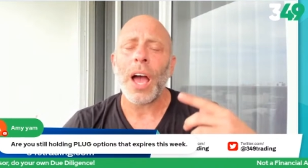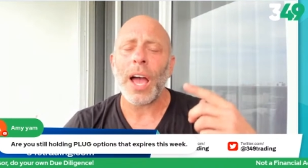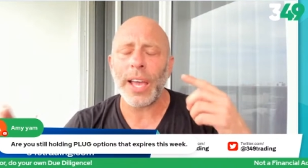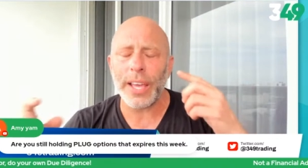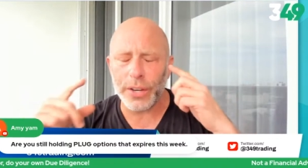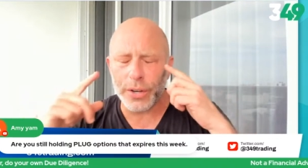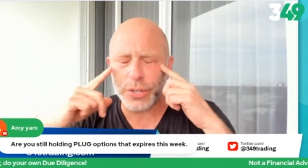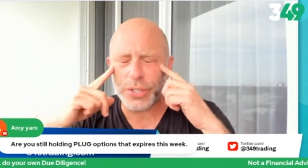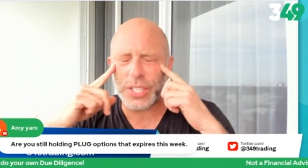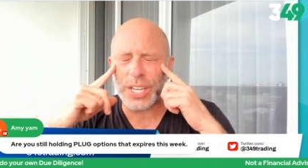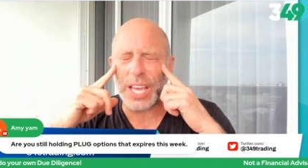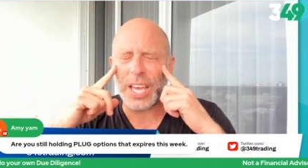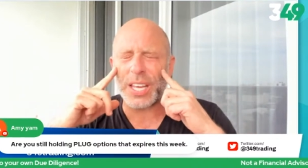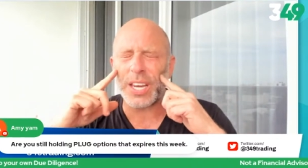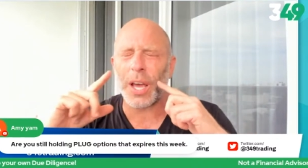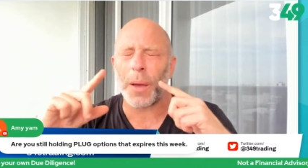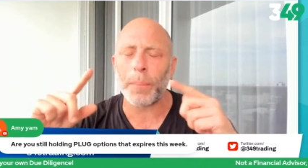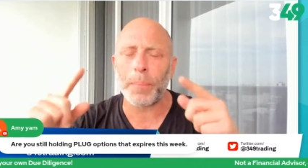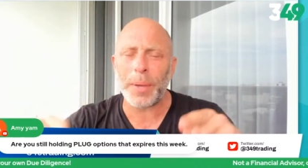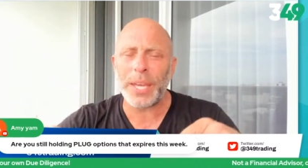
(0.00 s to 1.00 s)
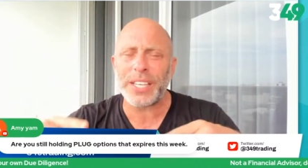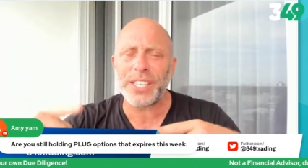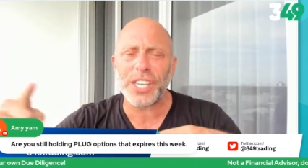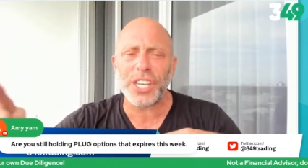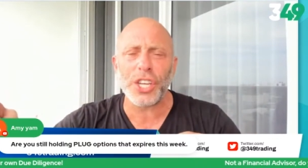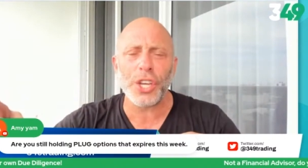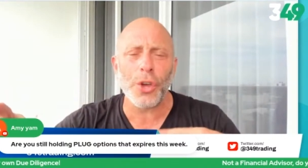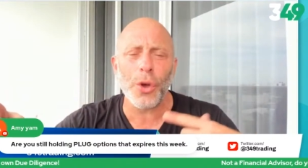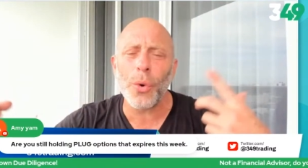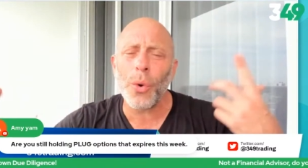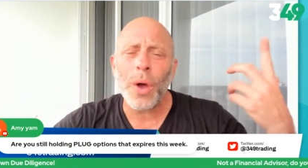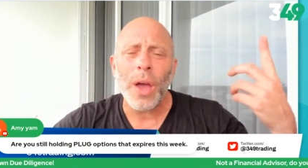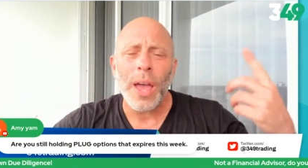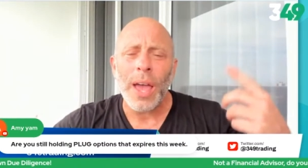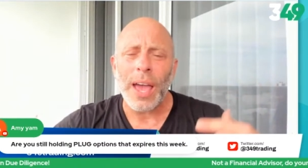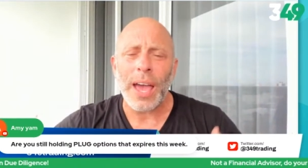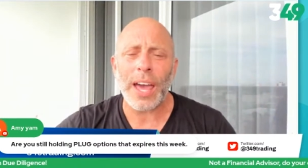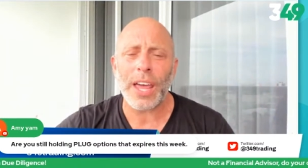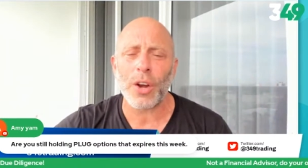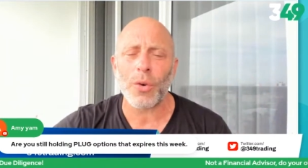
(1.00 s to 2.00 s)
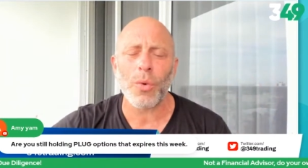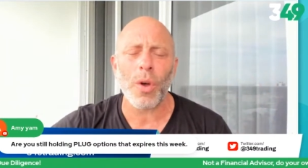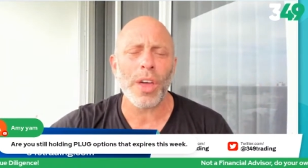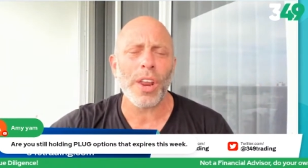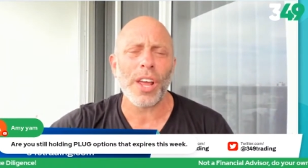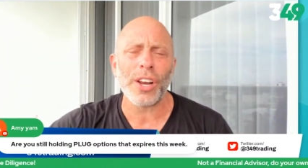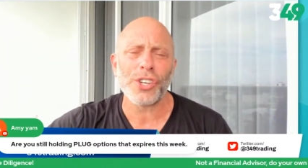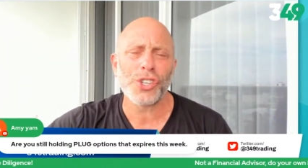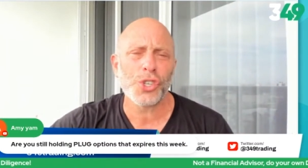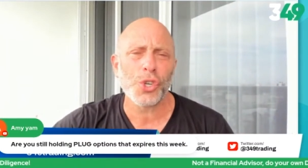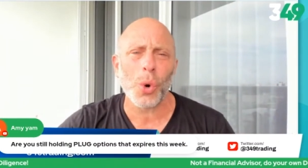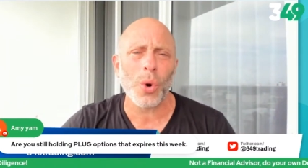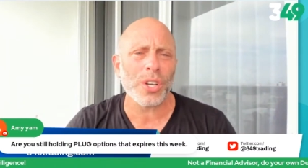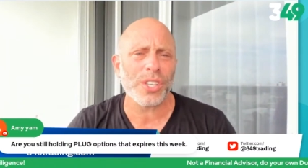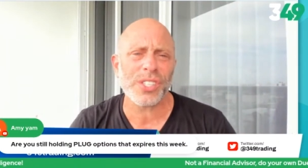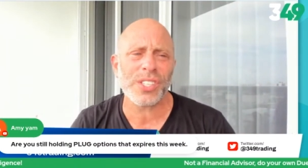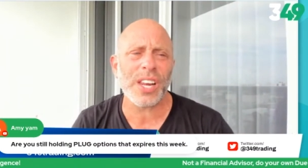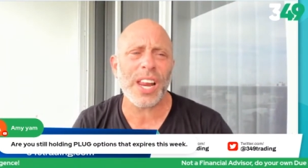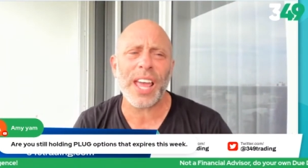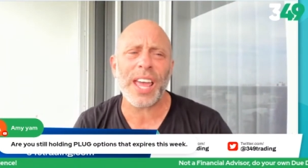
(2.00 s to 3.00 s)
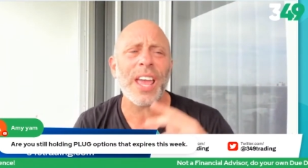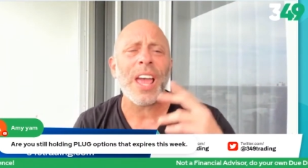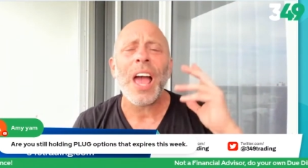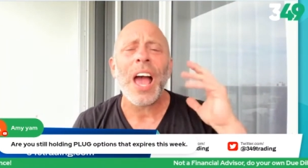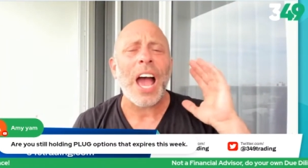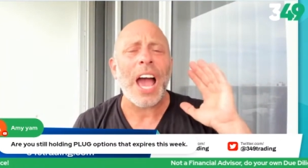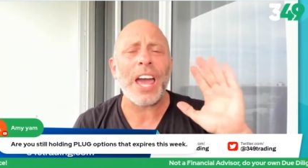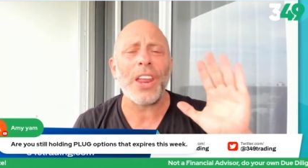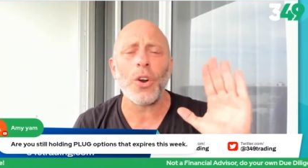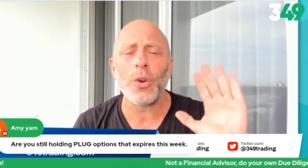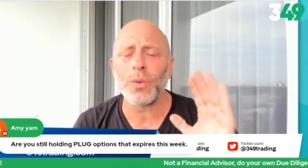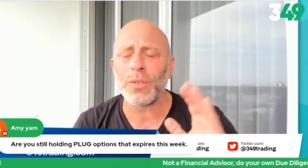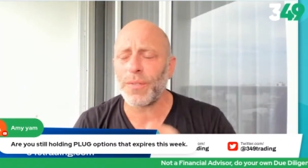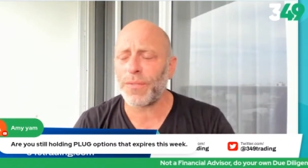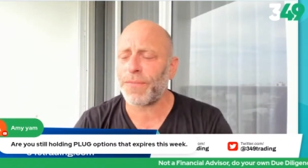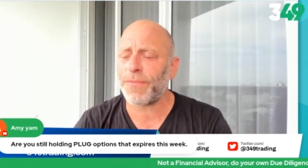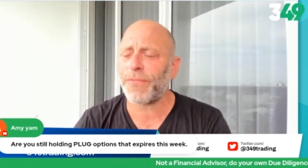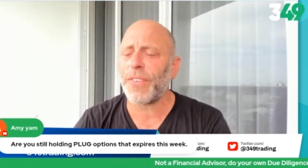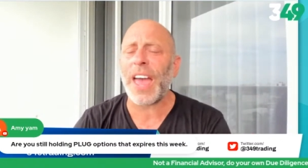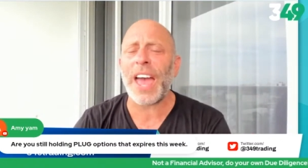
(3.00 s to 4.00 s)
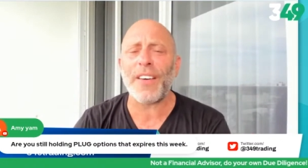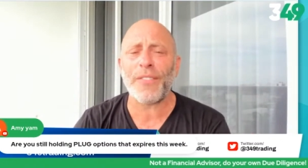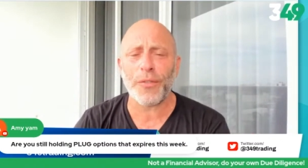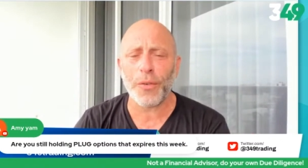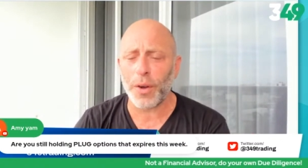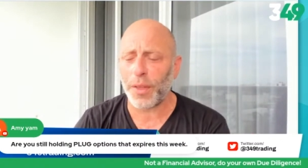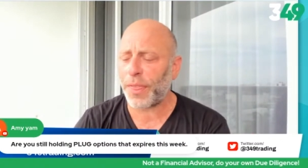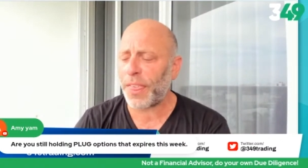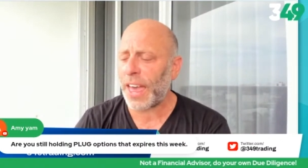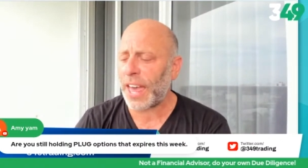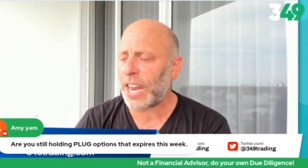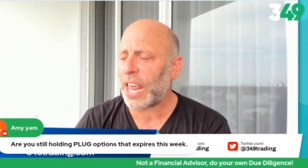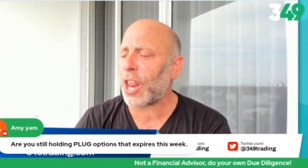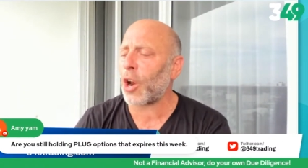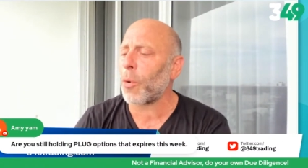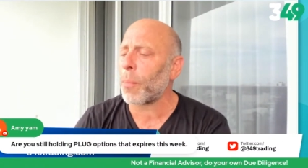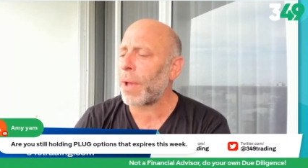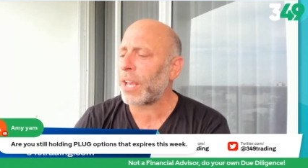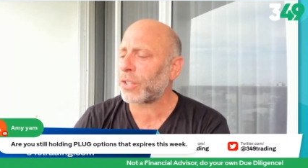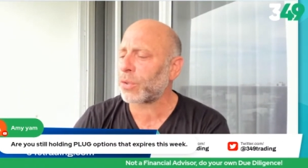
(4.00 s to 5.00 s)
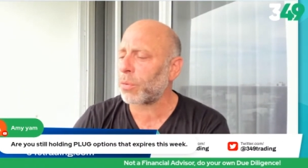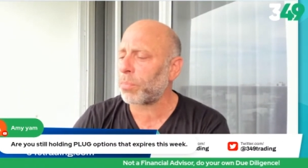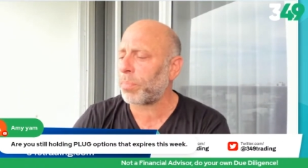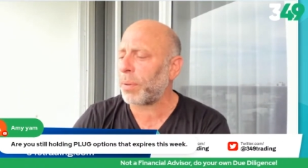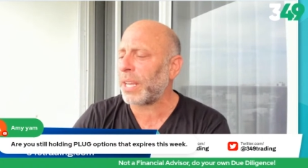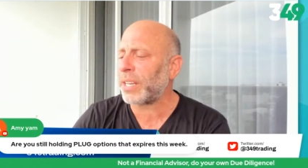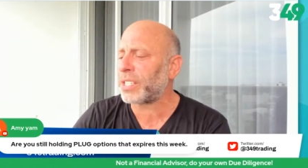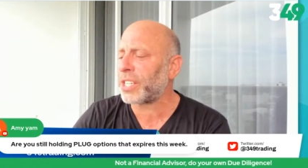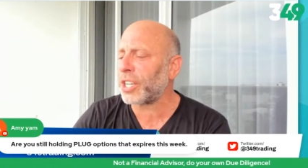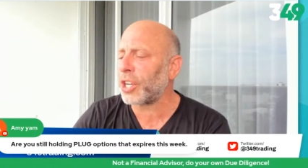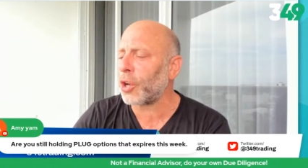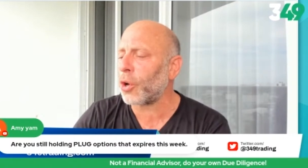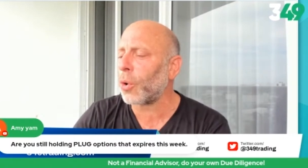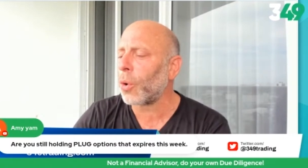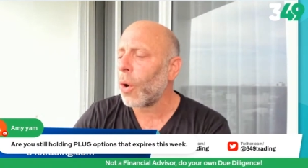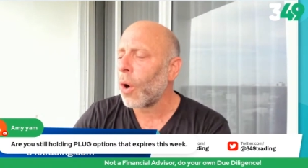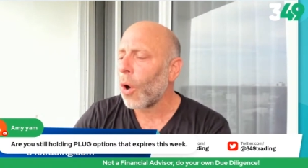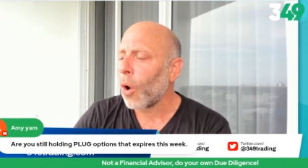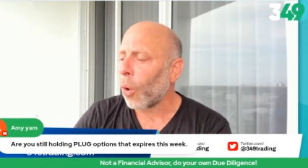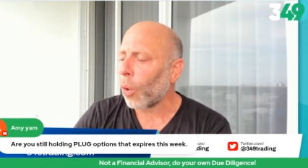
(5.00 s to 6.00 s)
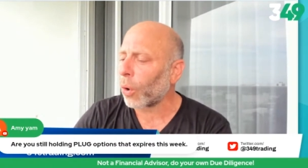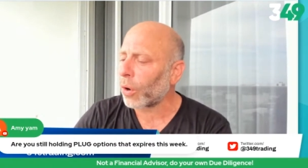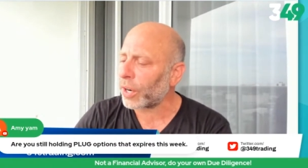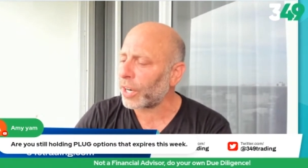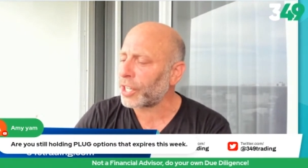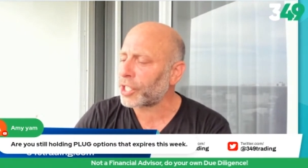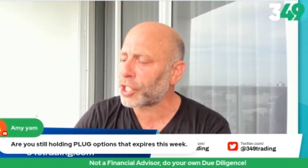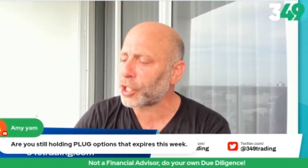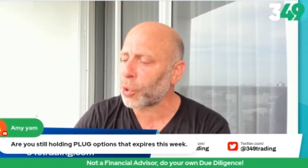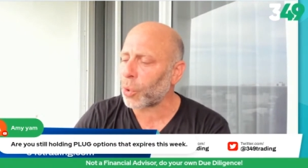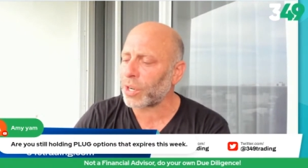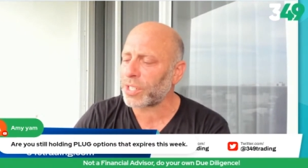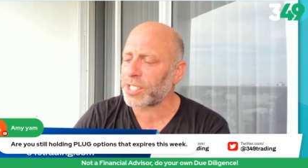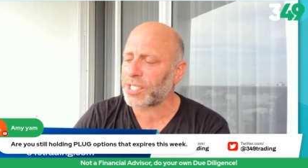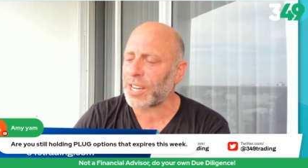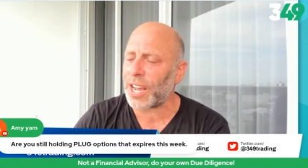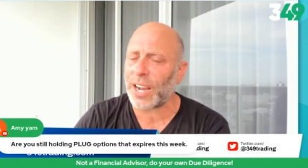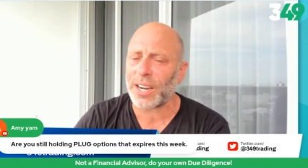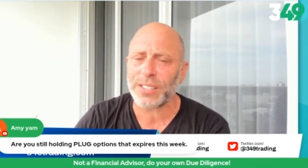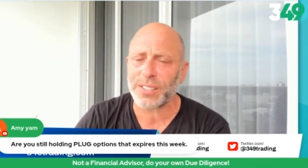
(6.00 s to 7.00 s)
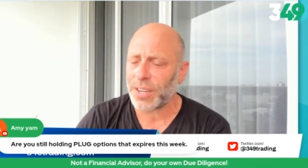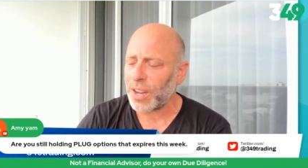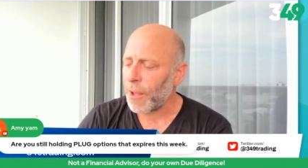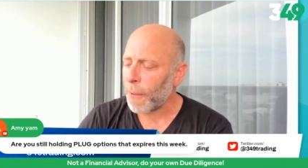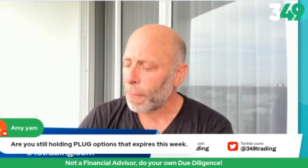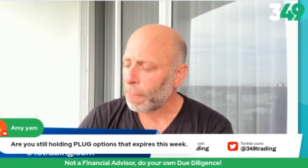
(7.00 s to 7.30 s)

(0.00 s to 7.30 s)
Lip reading: I understand BTU had a run on shorts today. I don't F with that. I don't mess with BTU or any short stocks.